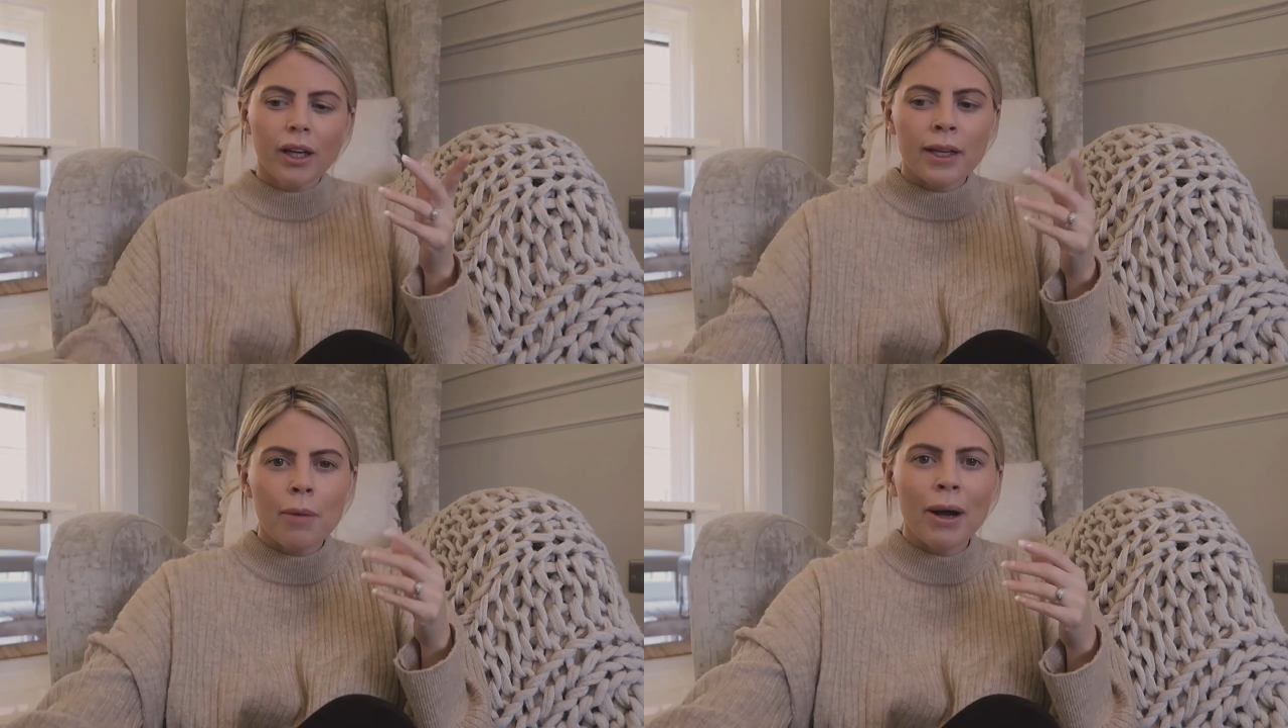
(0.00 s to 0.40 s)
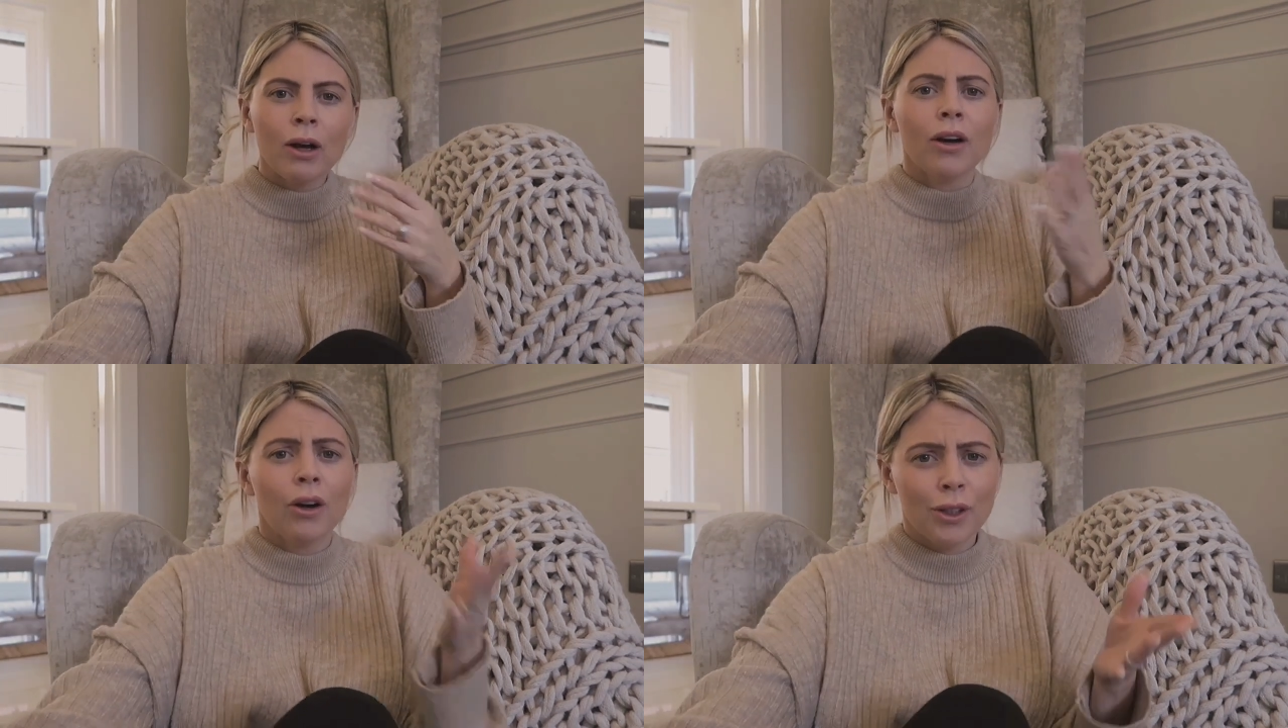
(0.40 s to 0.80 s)
Yeah, but
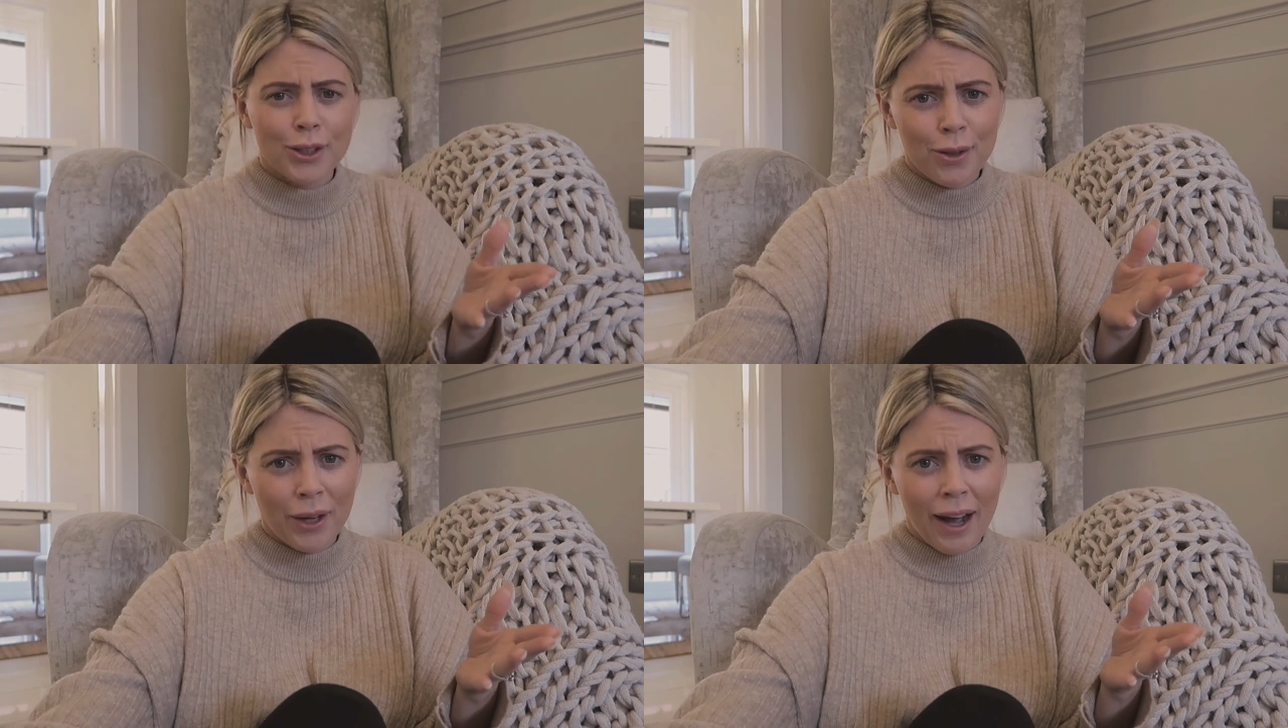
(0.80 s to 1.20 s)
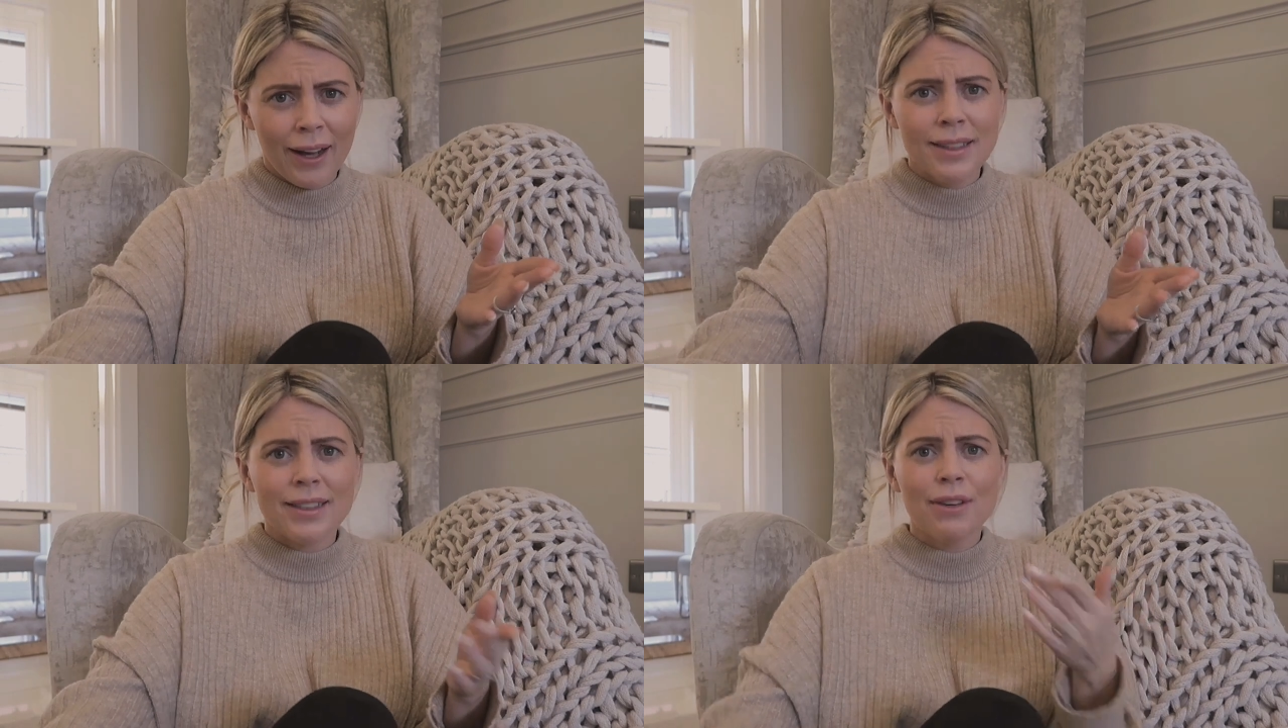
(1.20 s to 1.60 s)
also
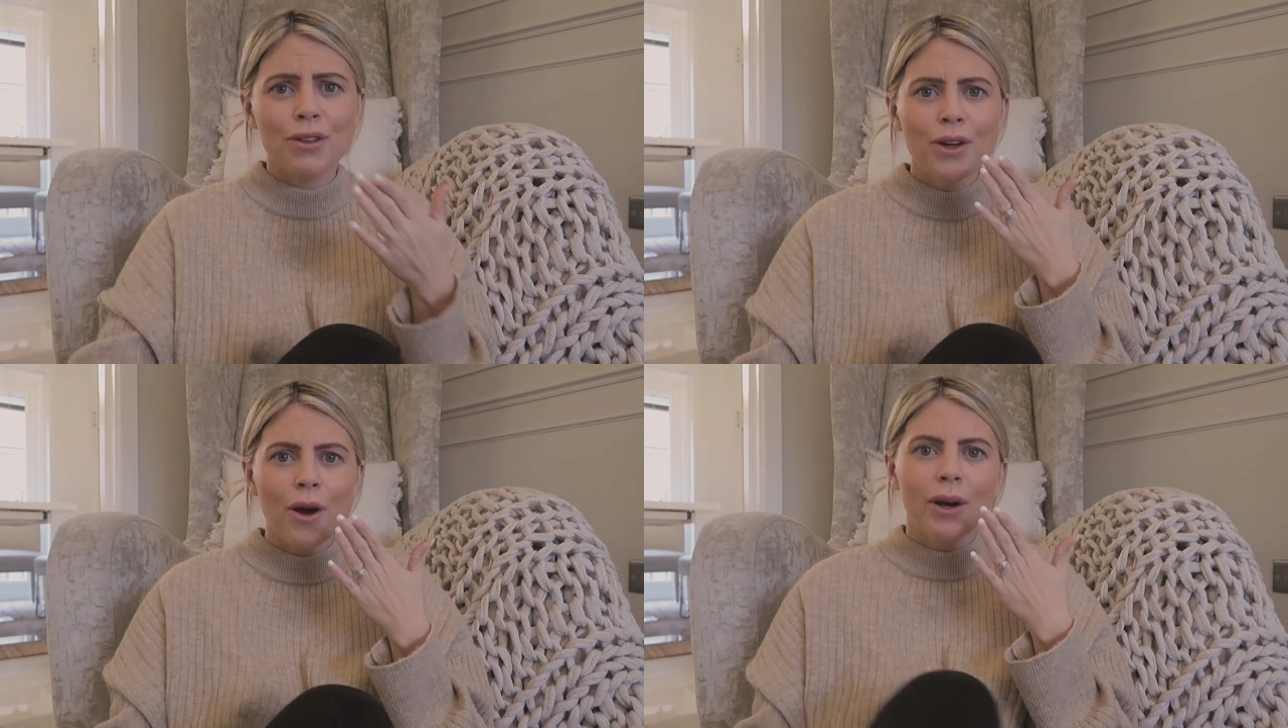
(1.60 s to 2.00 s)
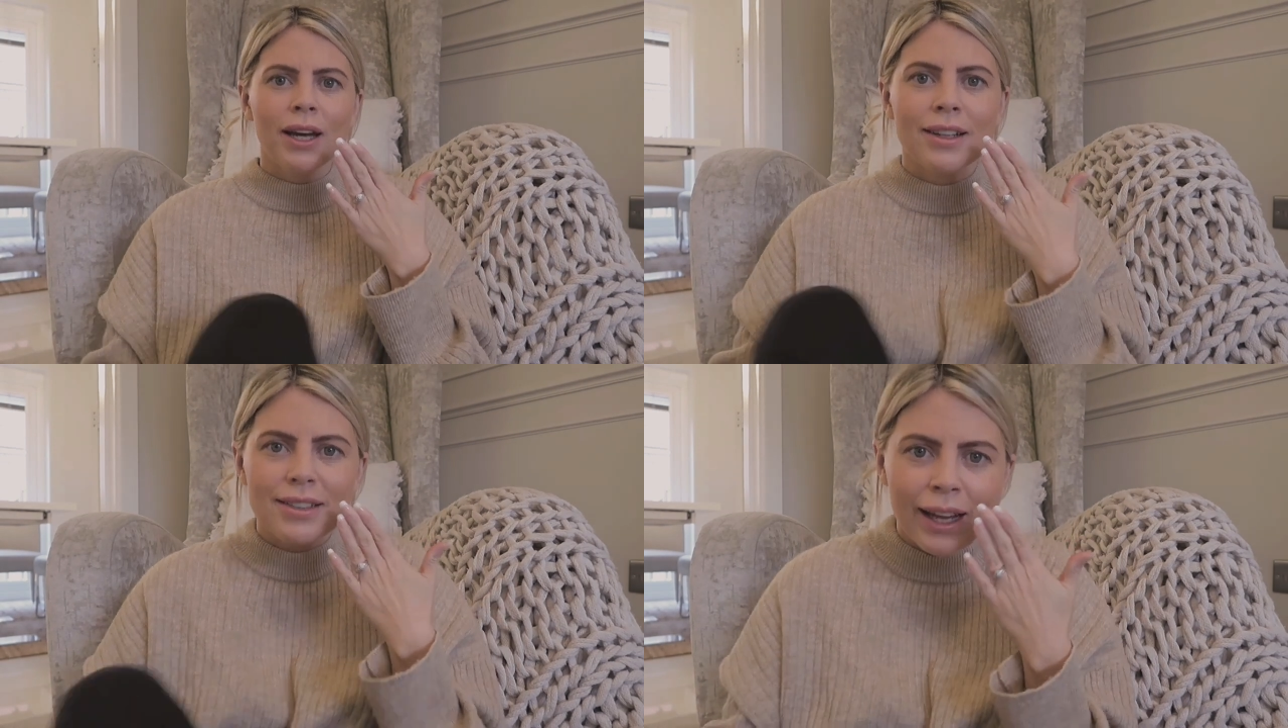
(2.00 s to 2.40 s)
guys, if you notice